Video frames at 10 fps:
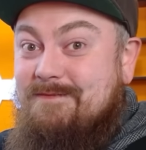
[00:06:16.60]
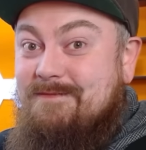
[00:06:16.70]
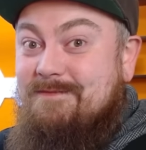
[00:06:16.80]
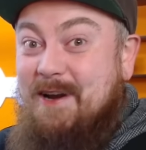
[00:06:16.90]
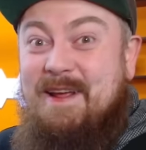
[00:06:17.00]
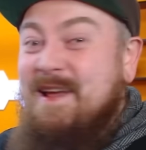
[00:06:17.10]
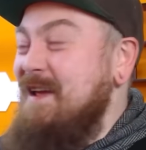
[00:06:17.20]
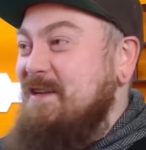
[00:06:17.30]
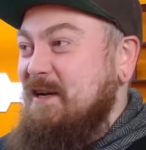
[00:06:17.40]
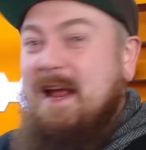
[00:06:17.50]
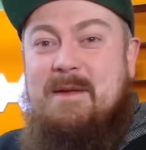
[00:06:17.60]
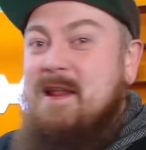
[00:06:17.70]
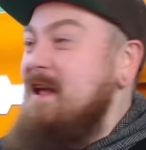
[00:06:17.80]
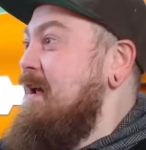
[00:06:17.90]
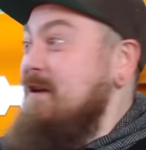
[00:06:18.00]
Right?
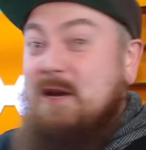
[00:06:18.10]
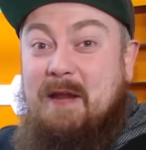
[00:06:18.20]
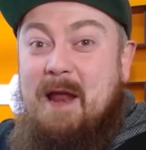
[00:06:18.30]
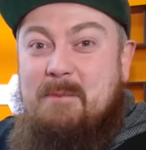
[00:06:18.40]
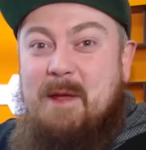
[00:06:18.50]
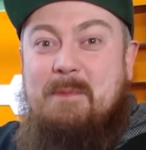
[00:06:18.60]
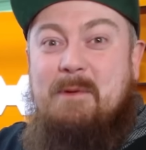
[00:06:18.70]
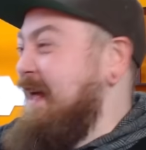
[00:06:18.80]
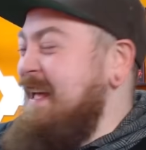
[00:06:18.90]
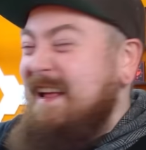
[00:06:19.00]
You're getting people,